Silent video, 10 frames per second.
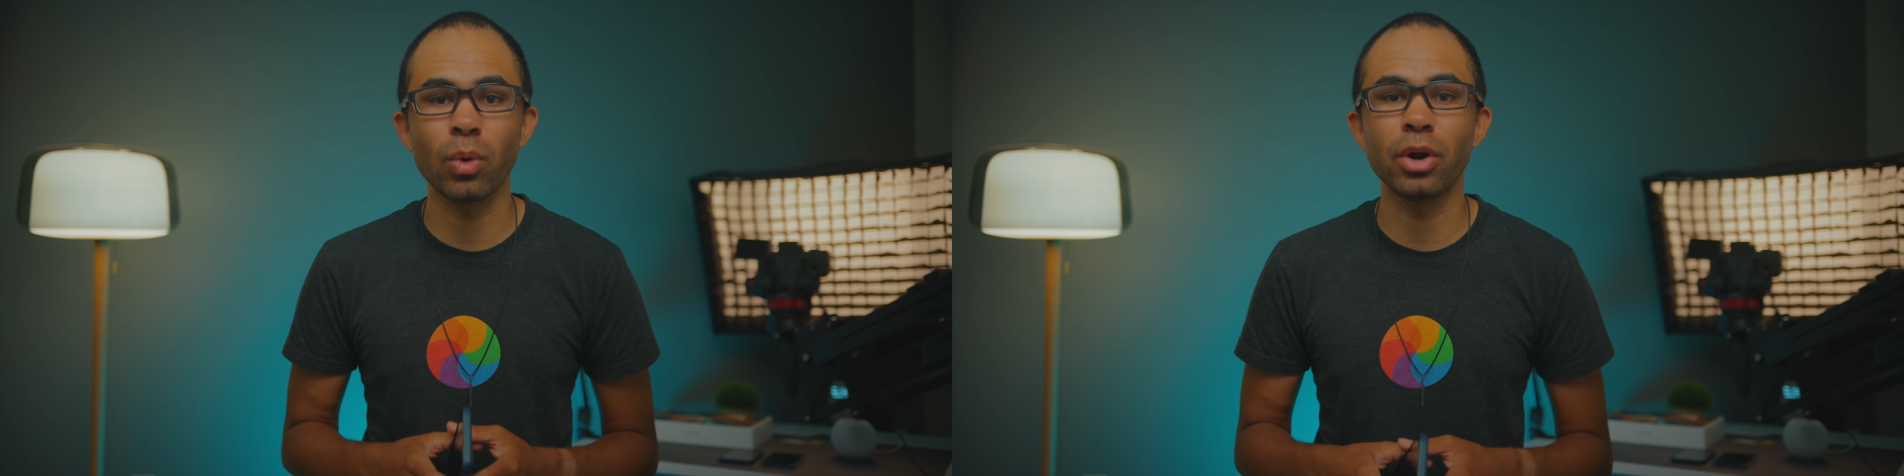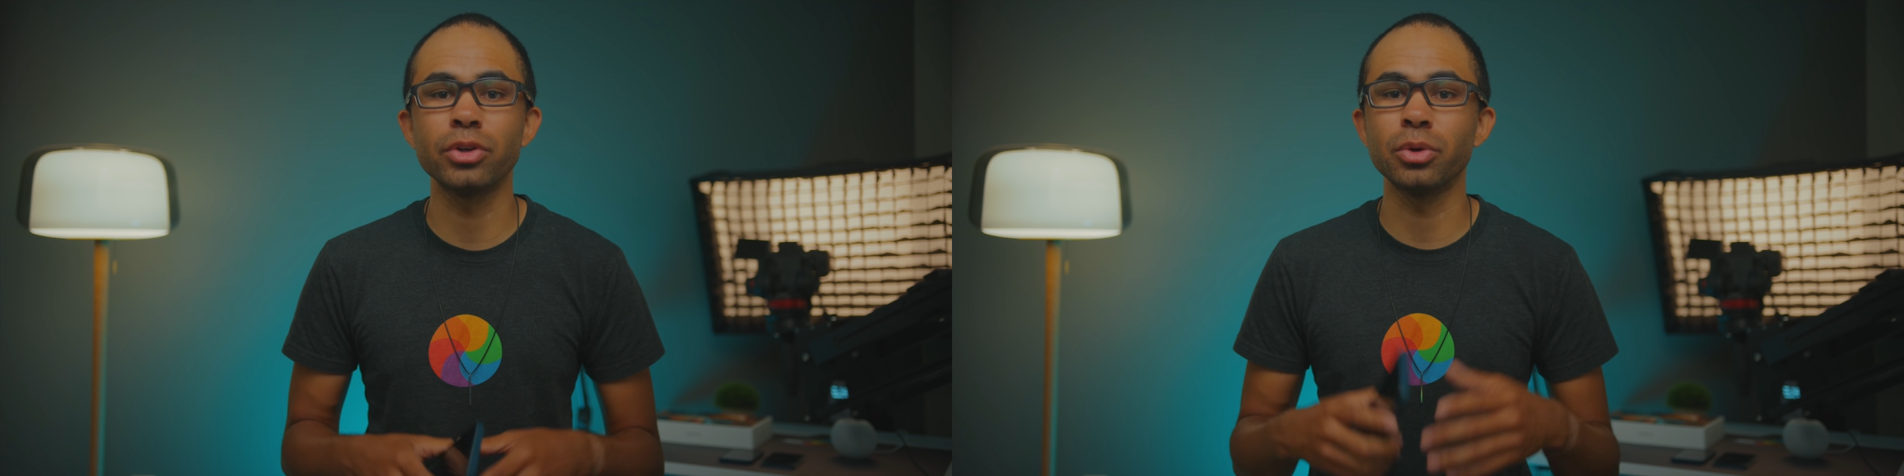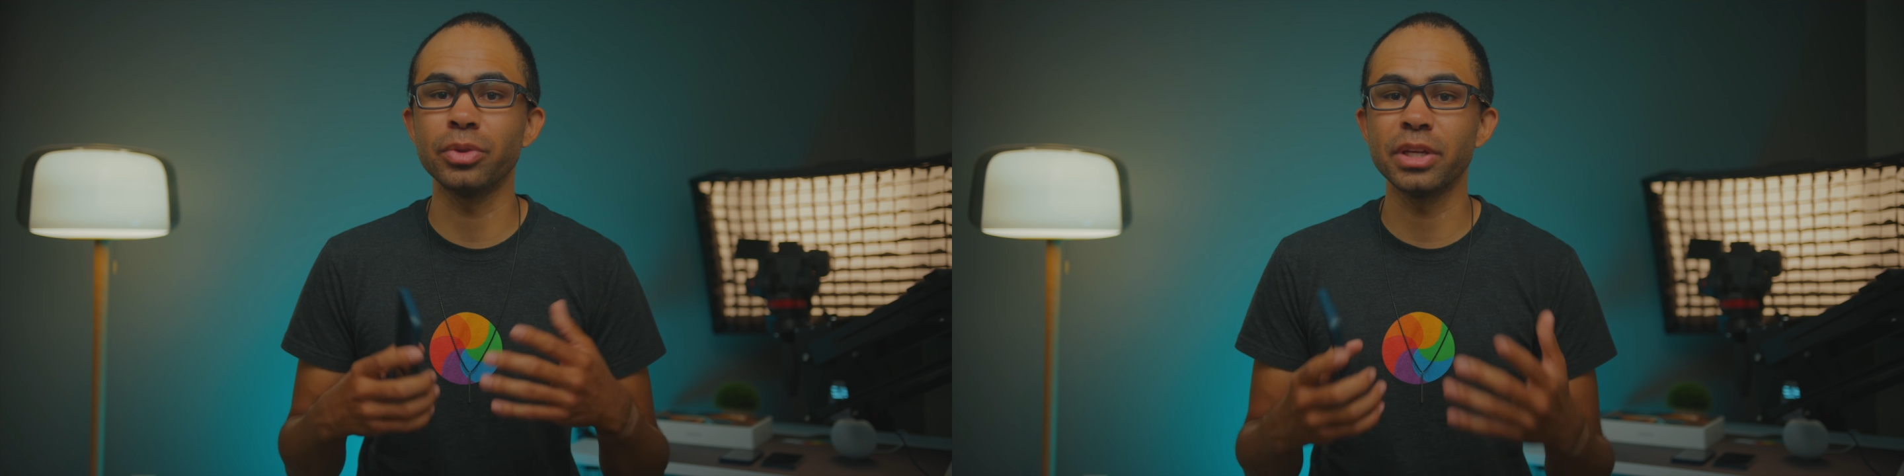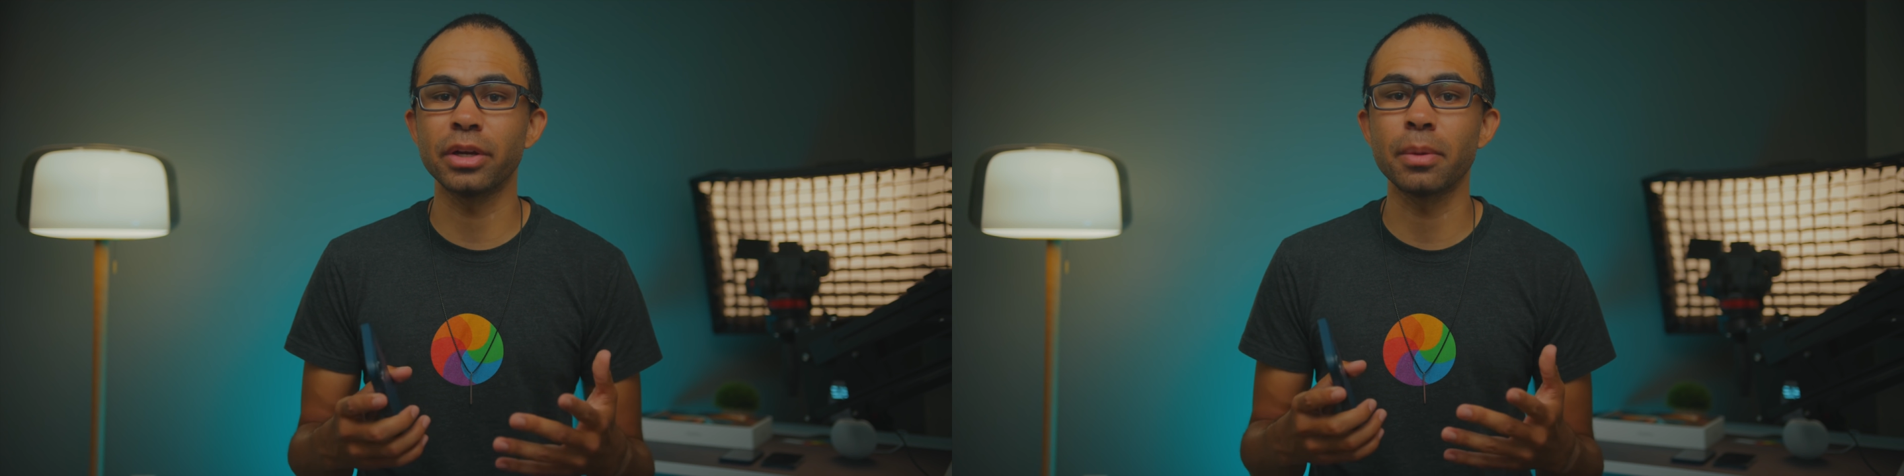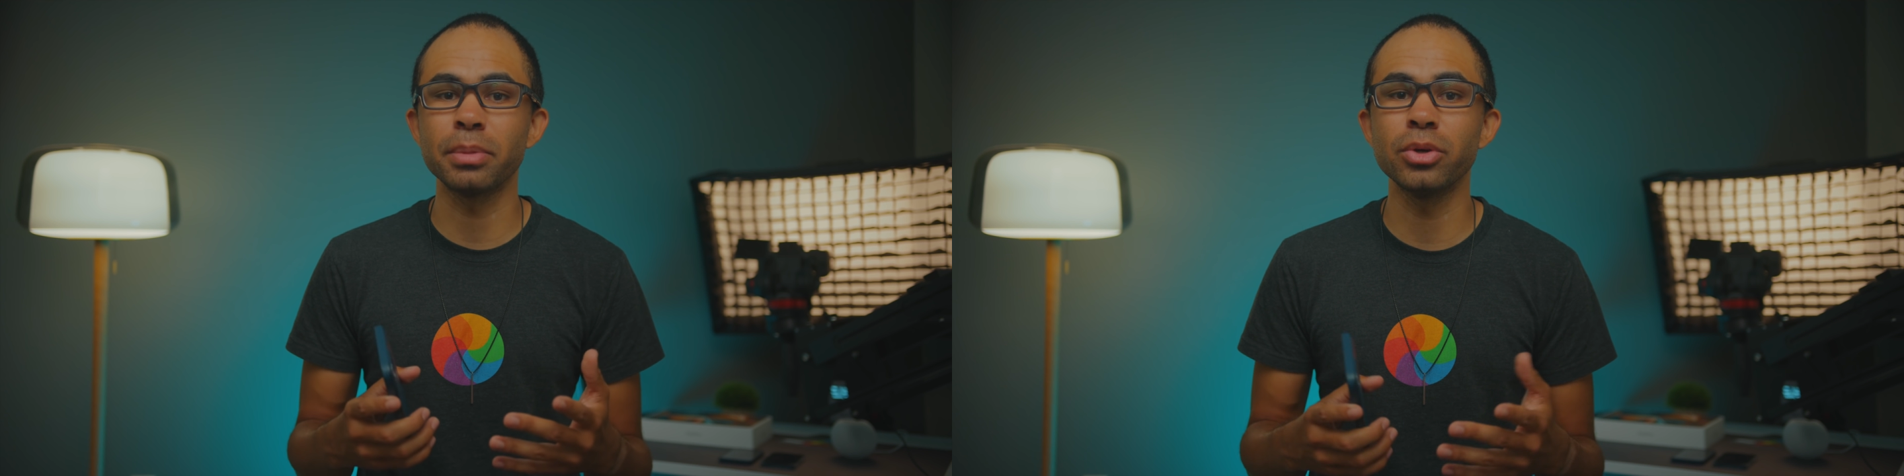where you'll need a
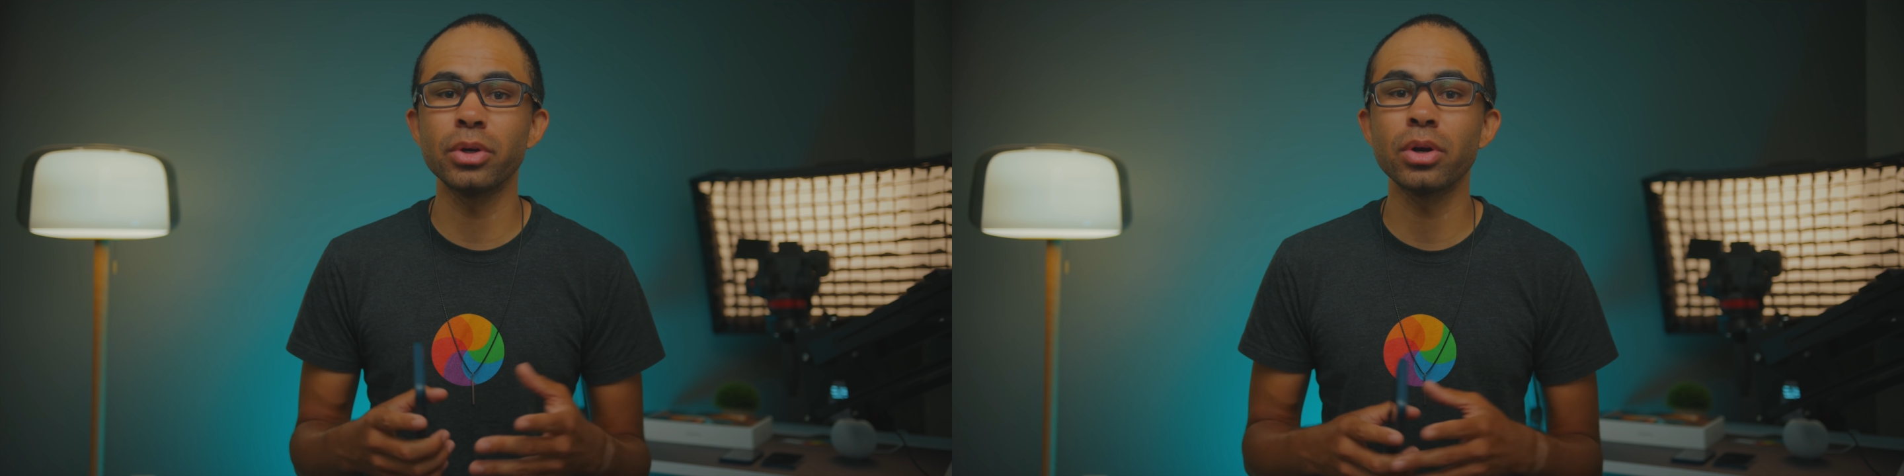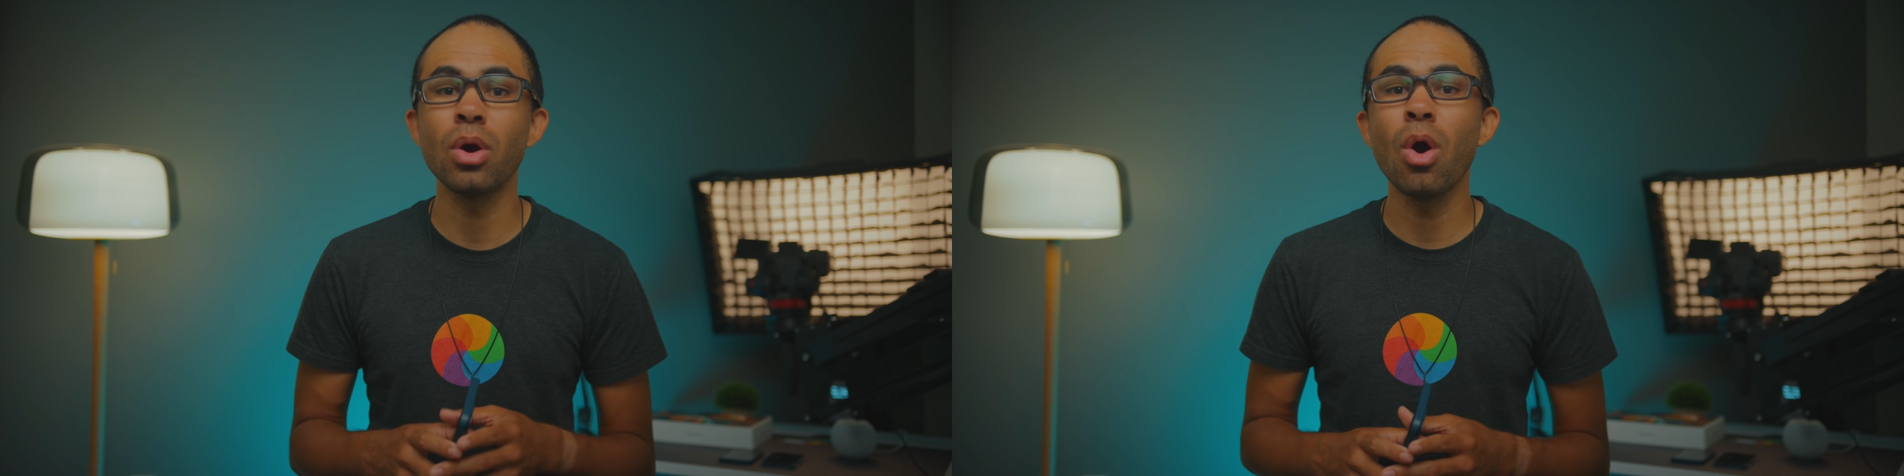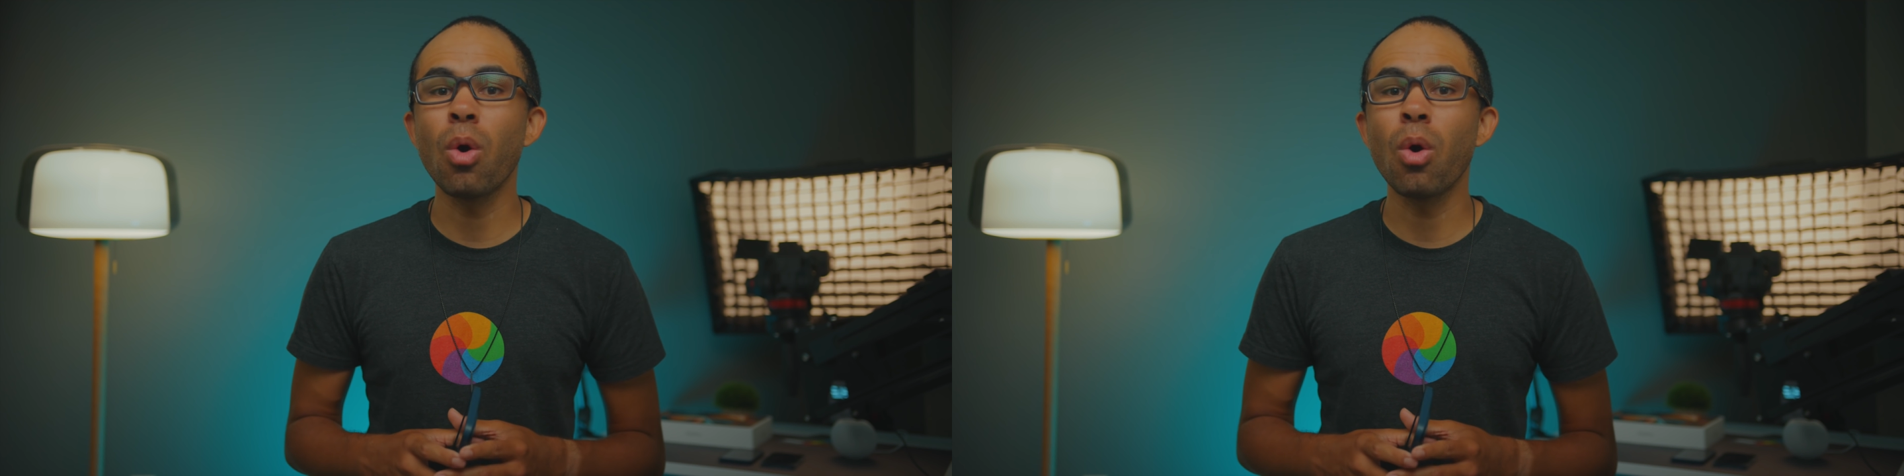computer,